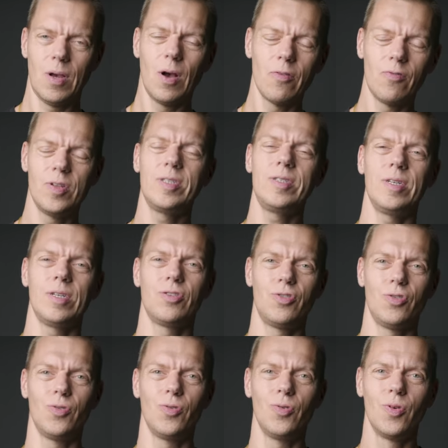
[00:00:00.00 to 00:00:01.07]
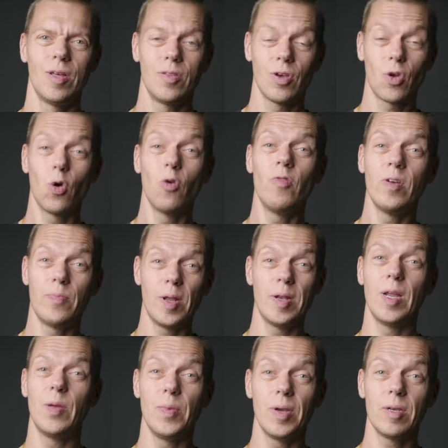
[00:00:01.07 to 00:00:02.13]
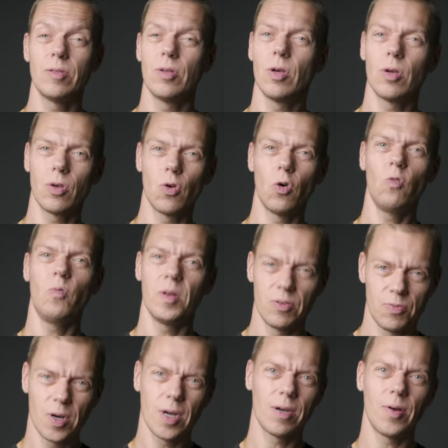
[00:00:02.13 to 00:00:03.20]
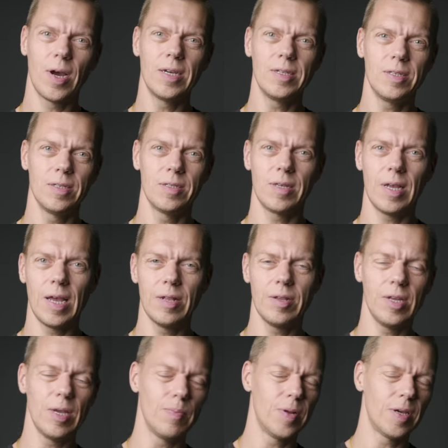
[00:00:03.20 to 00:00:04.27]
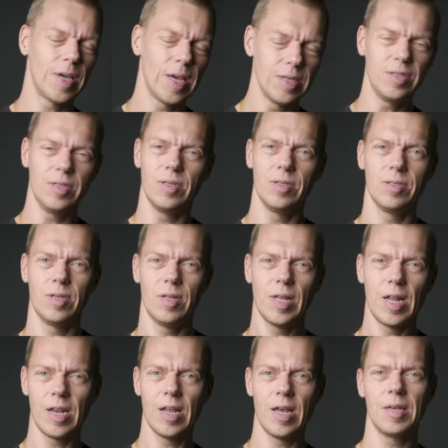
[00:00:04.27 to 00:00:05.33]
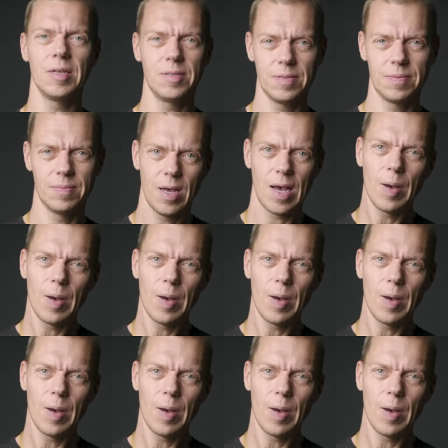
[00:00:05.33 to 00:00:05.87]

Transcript: of listening to the COVID pandemic, the COVID crisis, and the implications that it has.